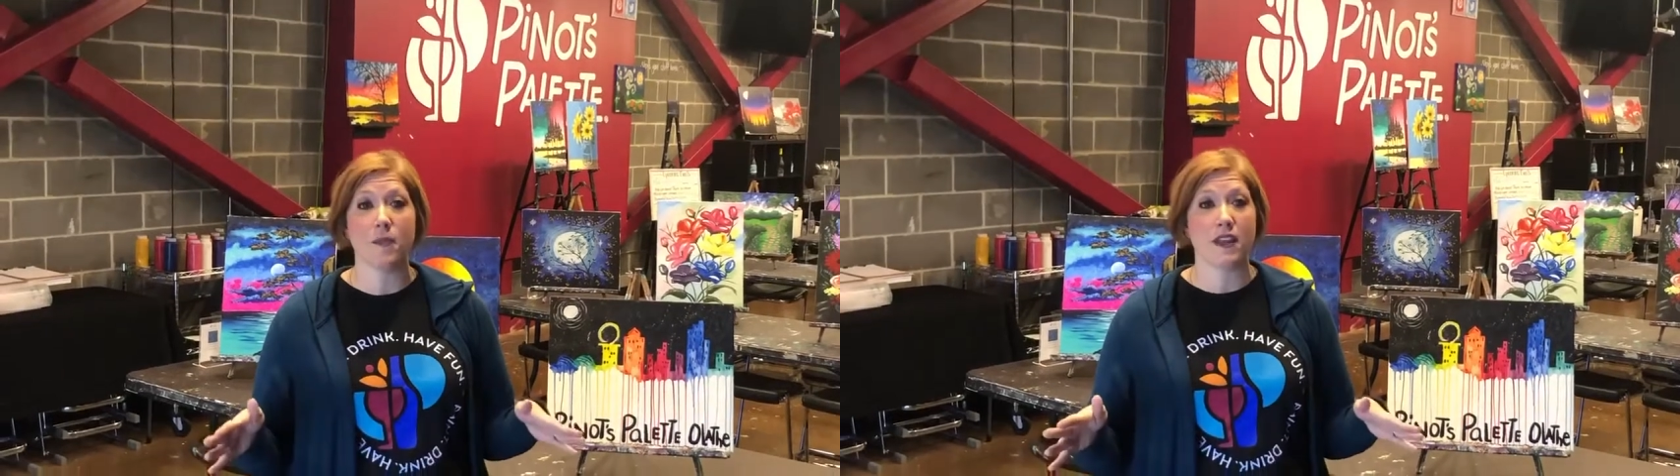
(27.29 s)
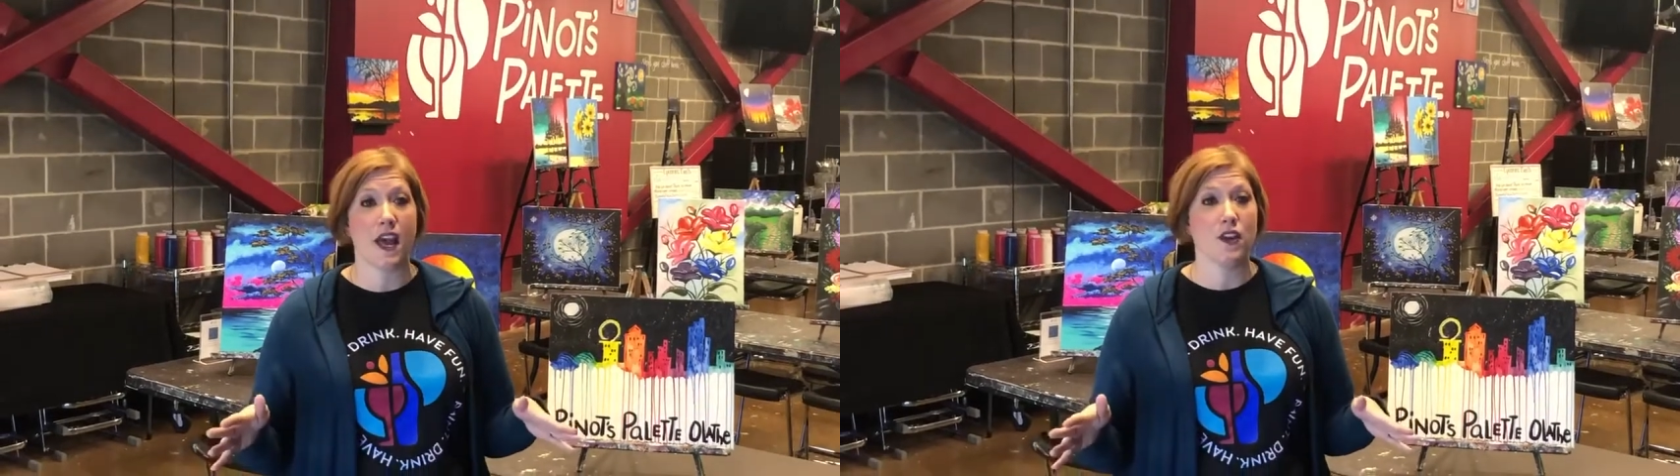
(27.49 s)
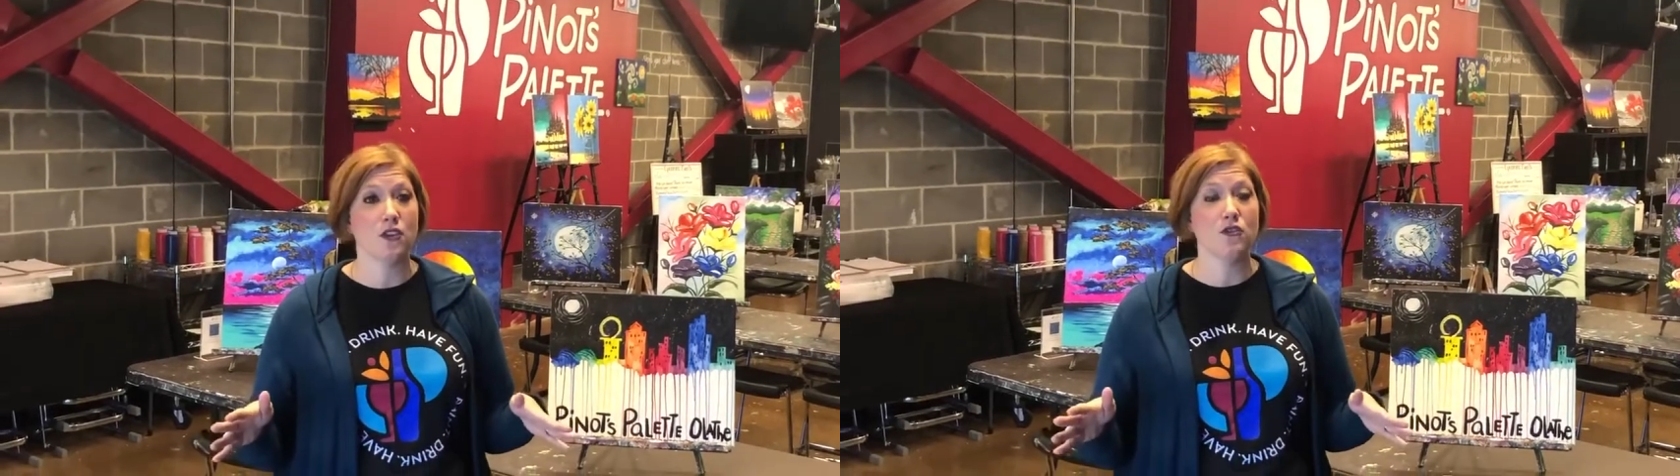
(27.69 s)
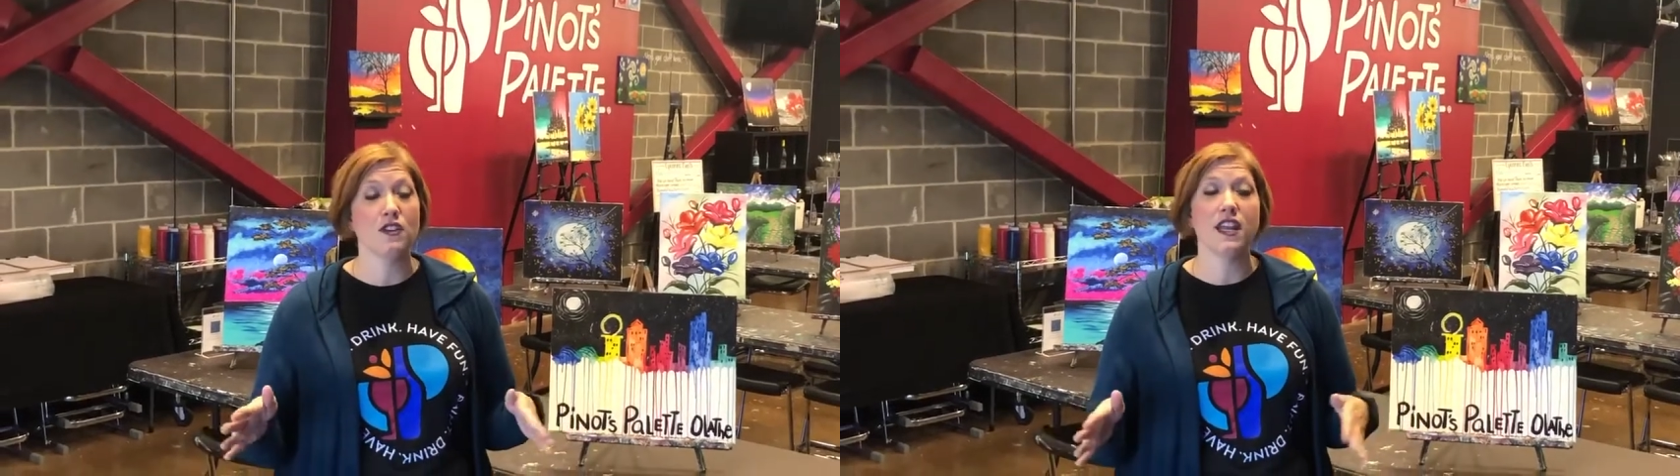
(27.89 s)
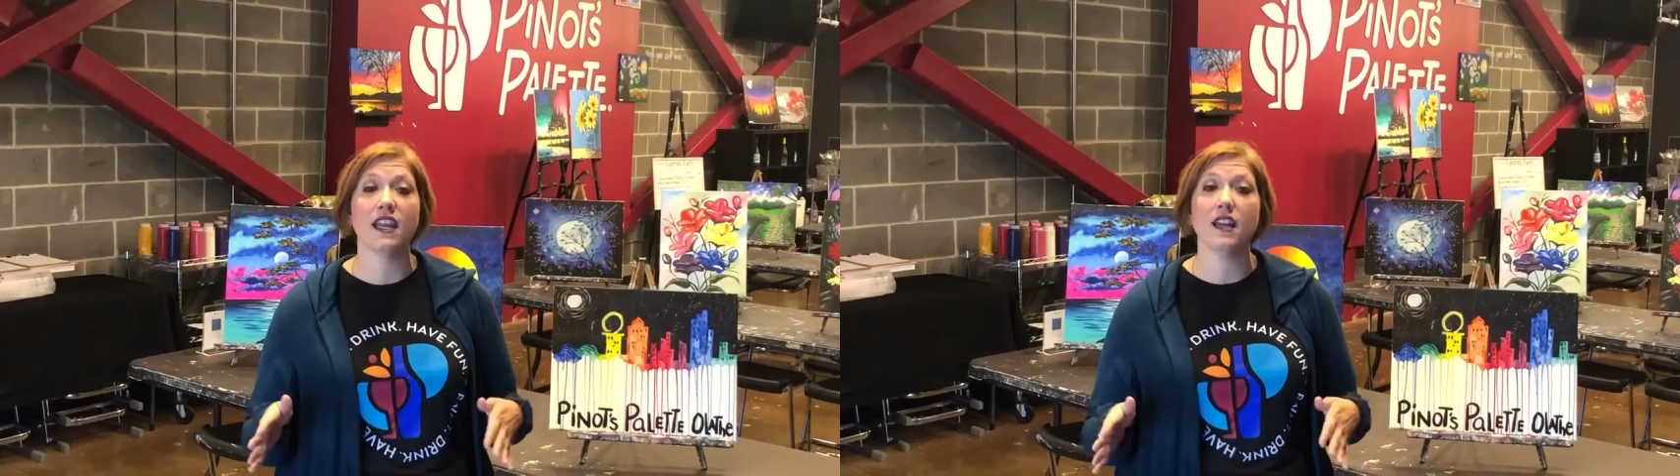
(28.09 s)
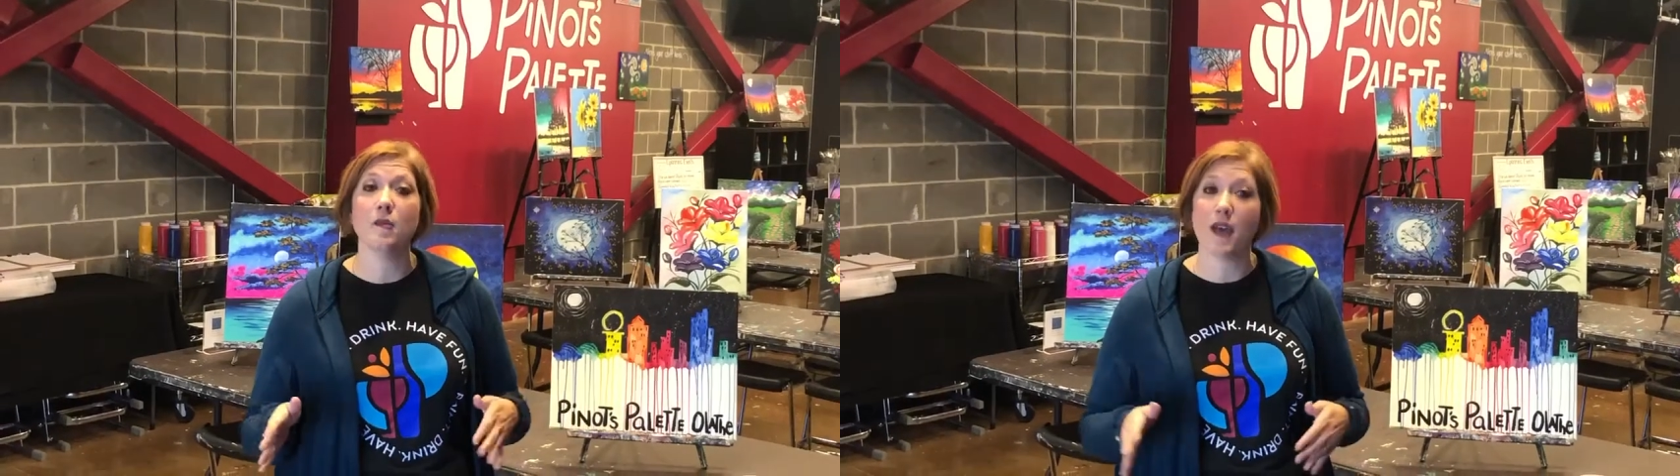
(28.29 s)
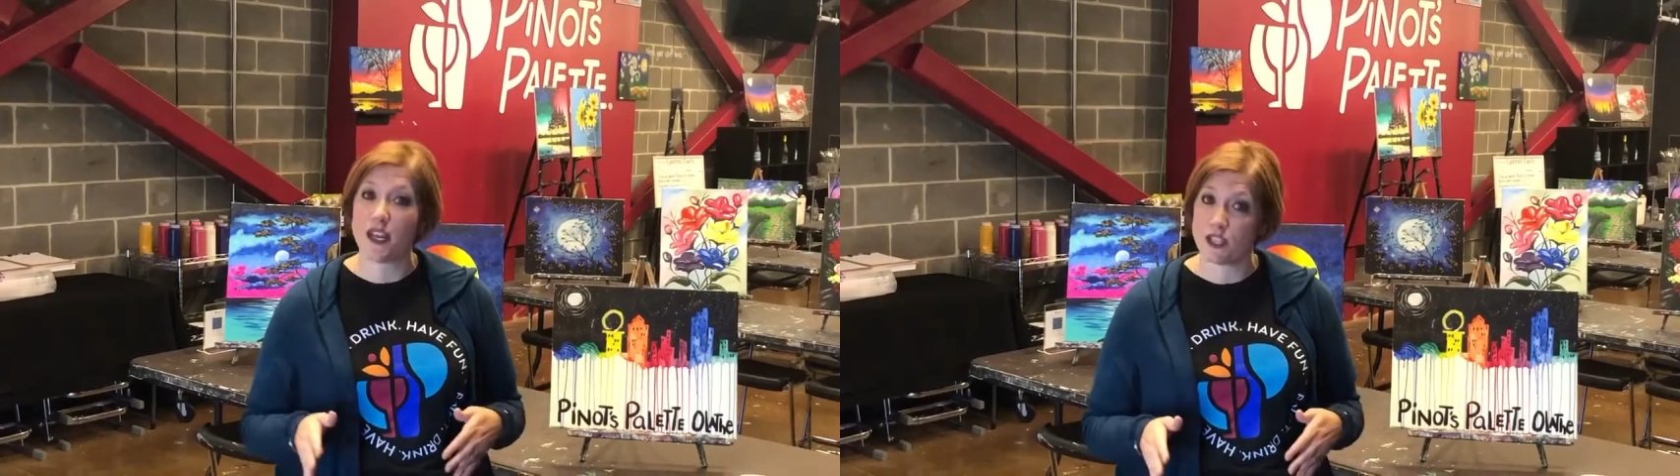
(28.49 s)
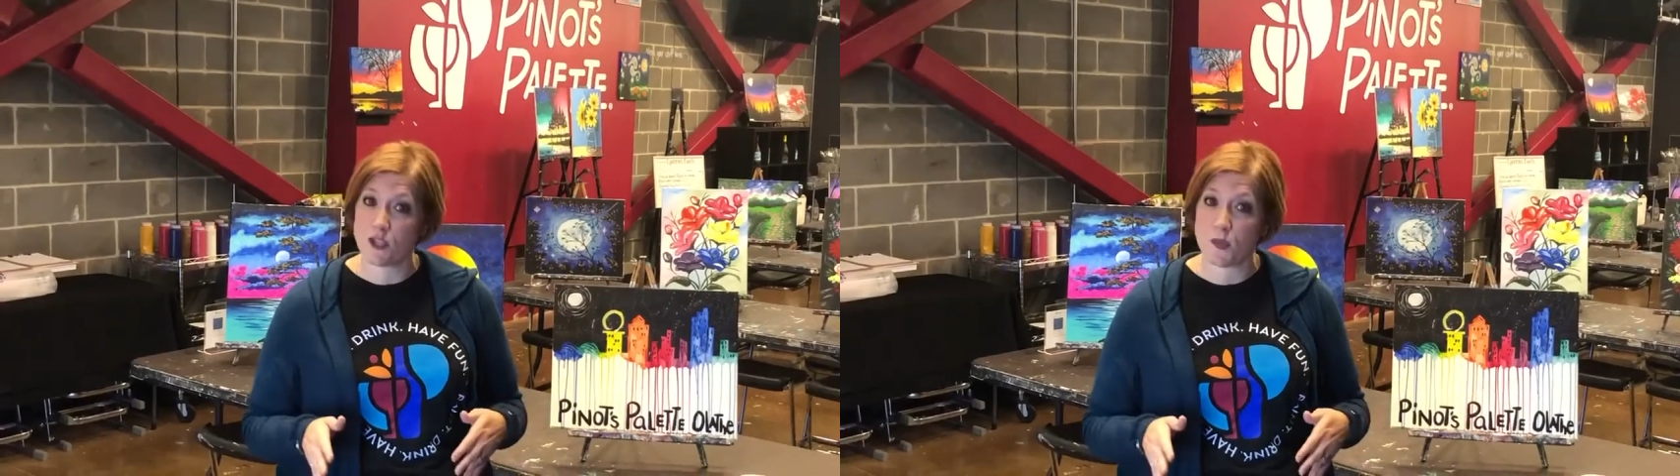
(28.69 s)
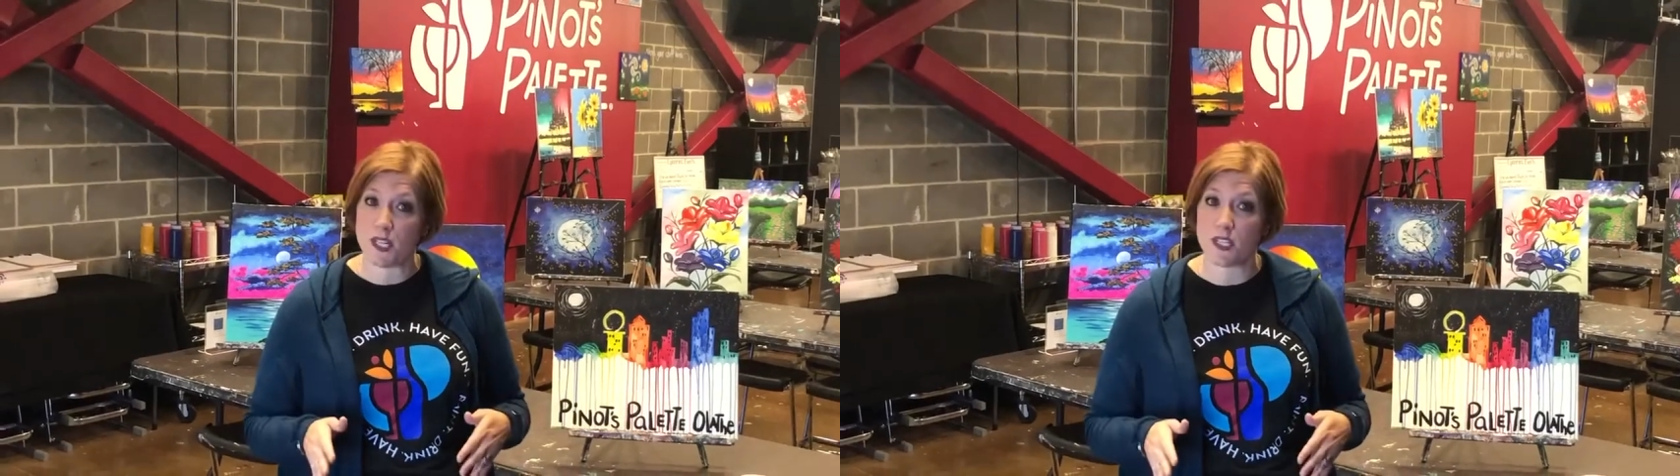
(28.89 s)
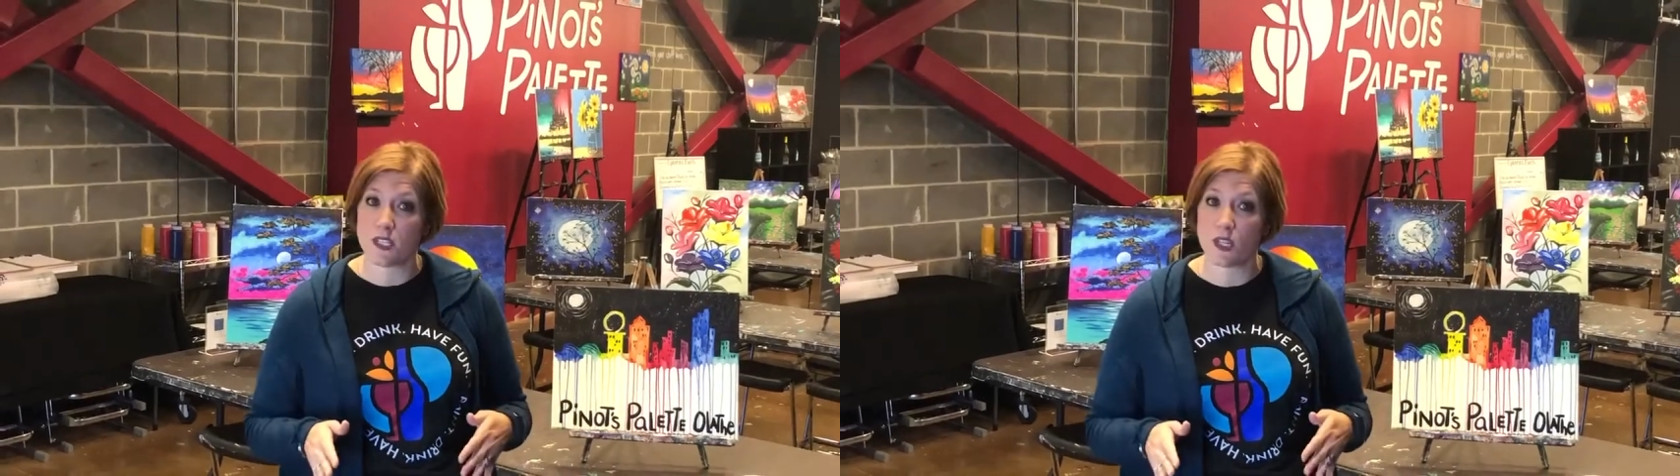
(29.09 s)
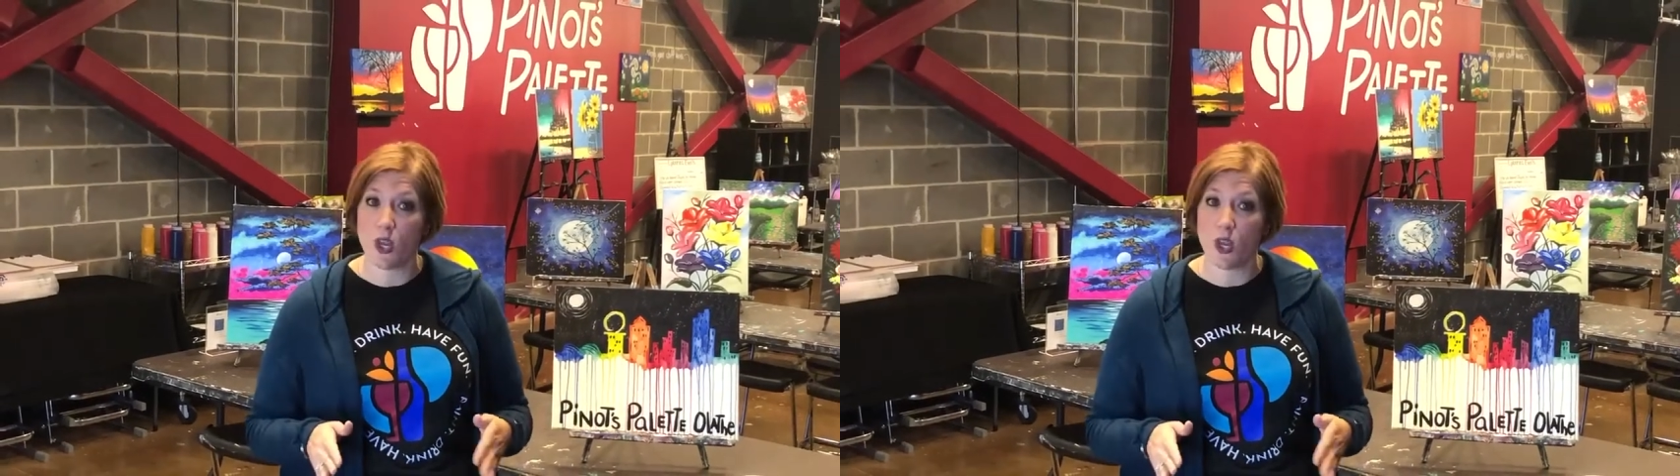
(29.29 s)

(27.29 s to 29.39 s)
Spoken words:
on how to create a masterpiece.